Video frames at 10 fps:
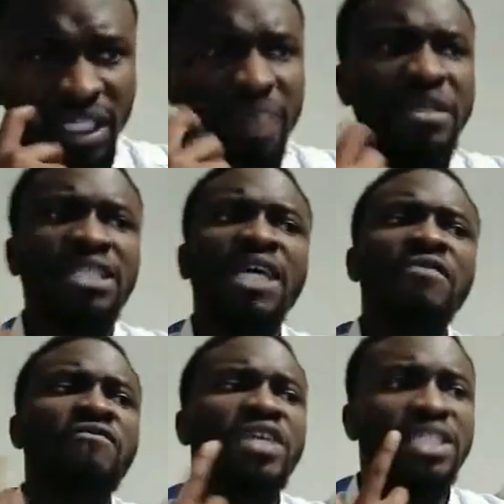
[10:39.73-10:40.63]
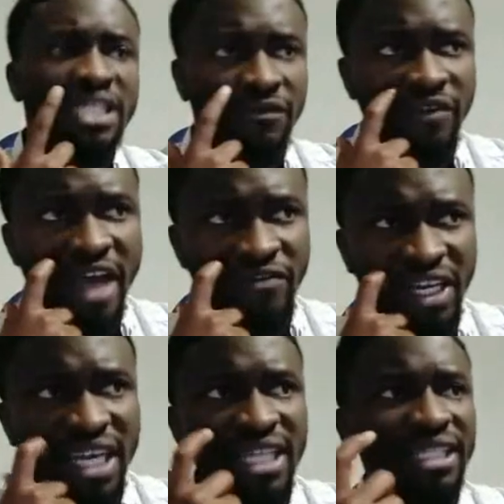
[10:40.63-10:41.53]
Chapter 7, verse 35
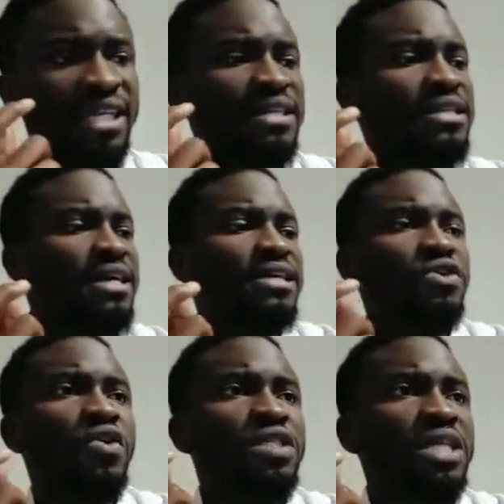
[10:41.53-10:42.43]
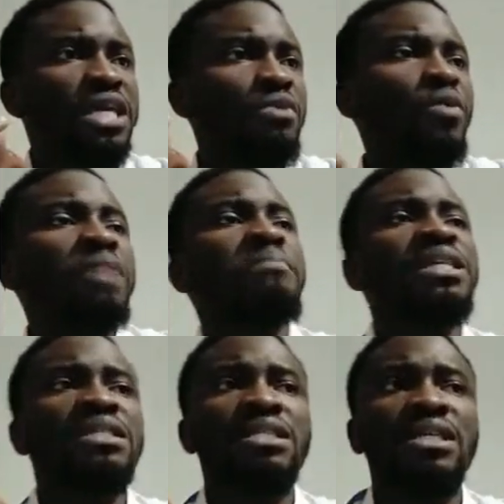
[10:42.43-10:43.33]
clearly tells us concerning when
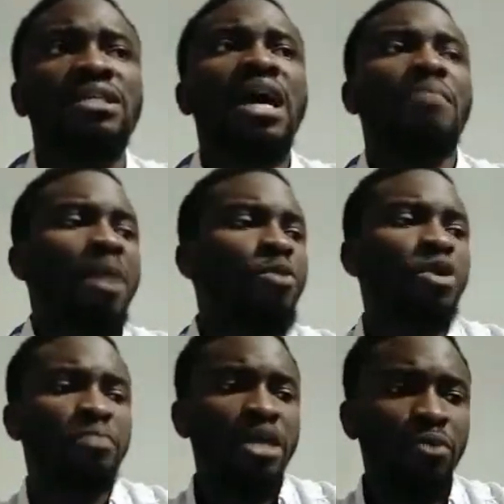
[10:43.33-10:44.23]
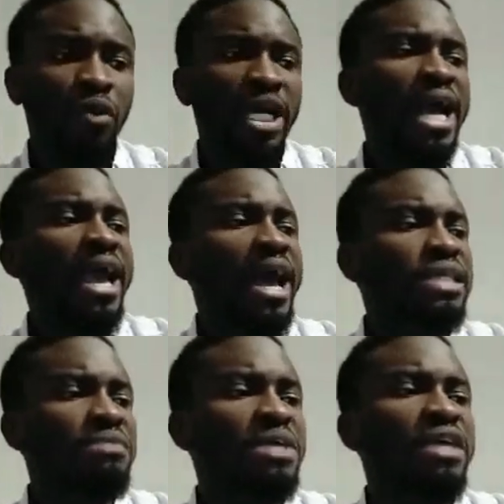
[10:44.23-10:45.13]
messengers come among people. The guy
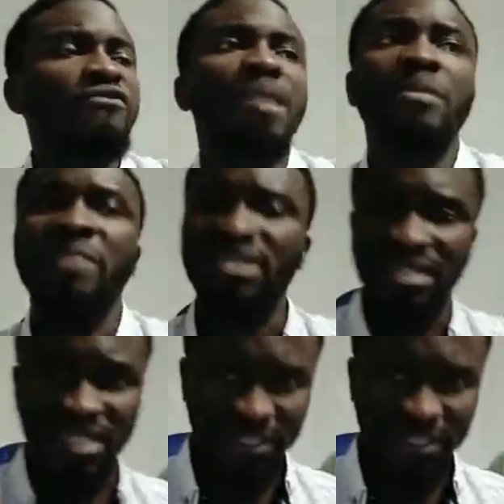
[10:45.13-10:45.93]
asked me if I'm a messenger.